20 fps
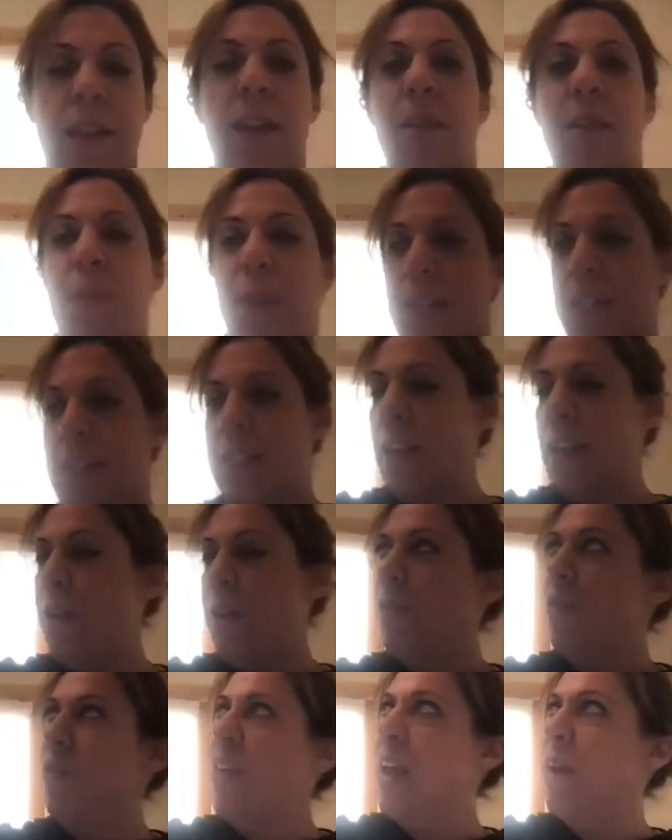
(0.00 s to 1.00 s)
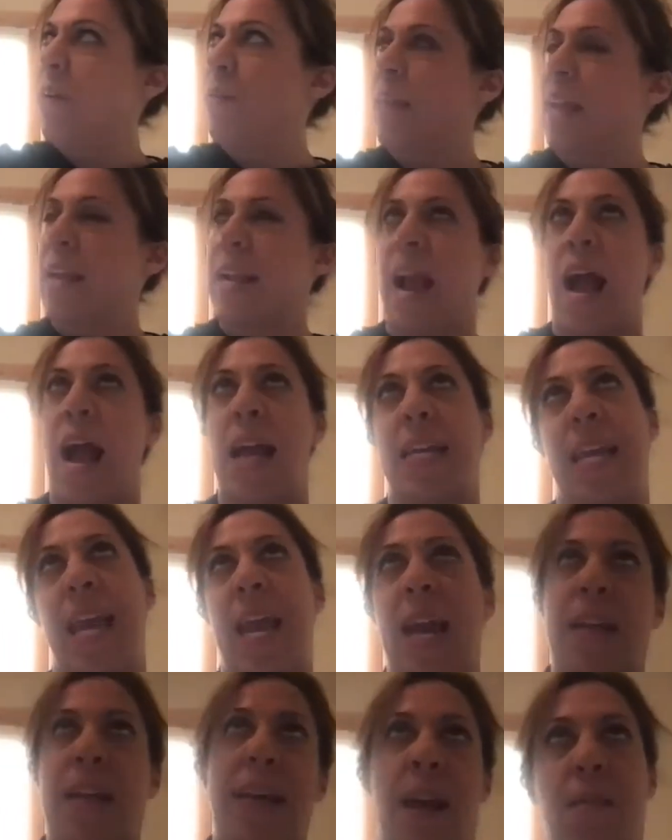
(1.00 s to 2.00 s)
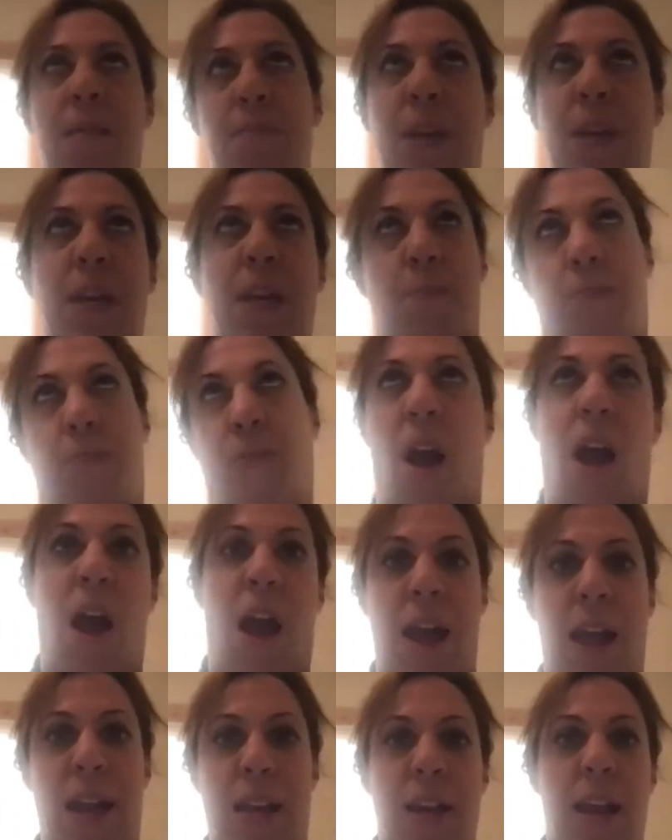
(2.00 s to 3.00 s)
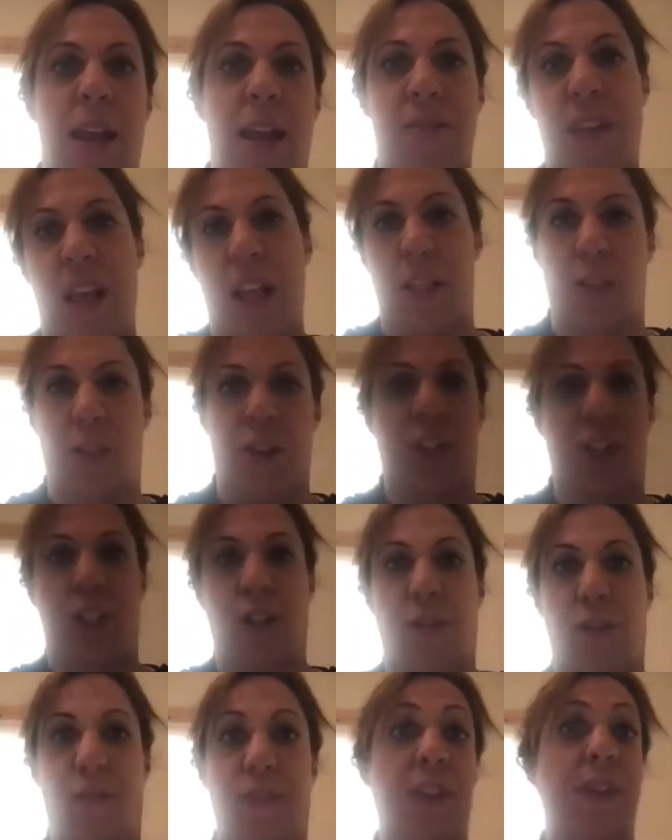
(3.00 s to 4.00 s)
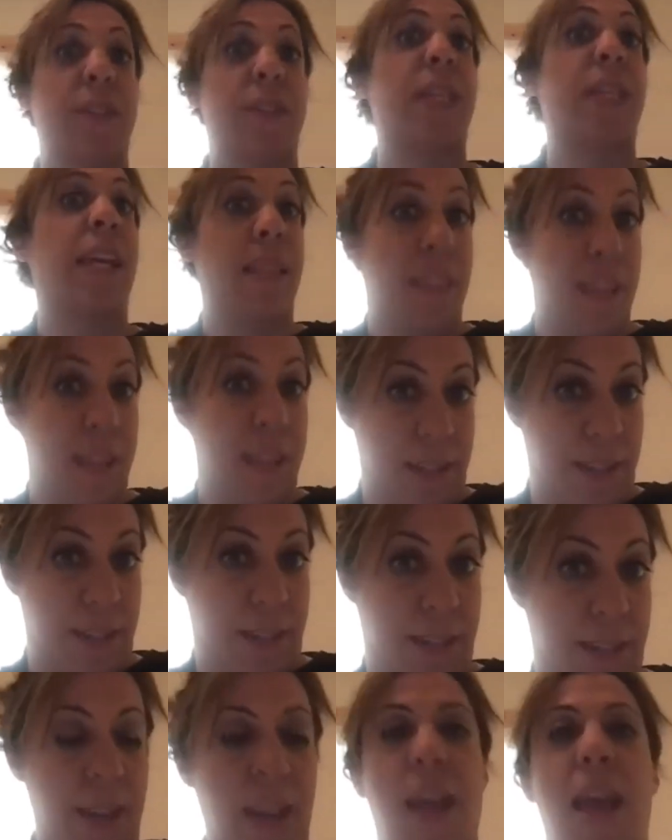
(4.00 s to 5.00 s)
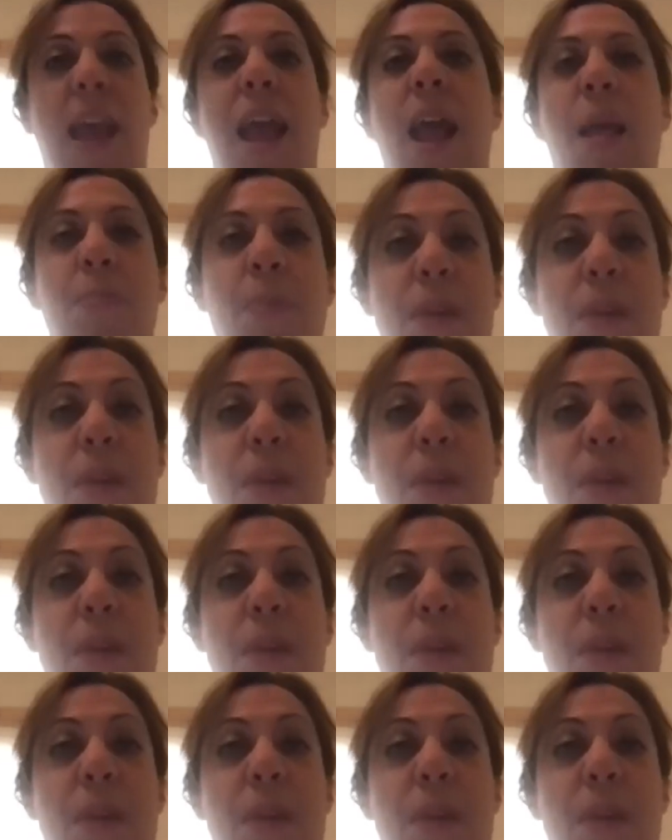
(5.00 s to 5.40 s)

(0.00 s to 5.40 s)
because they're they're like I cannot be a bride that looks or feels like this. And they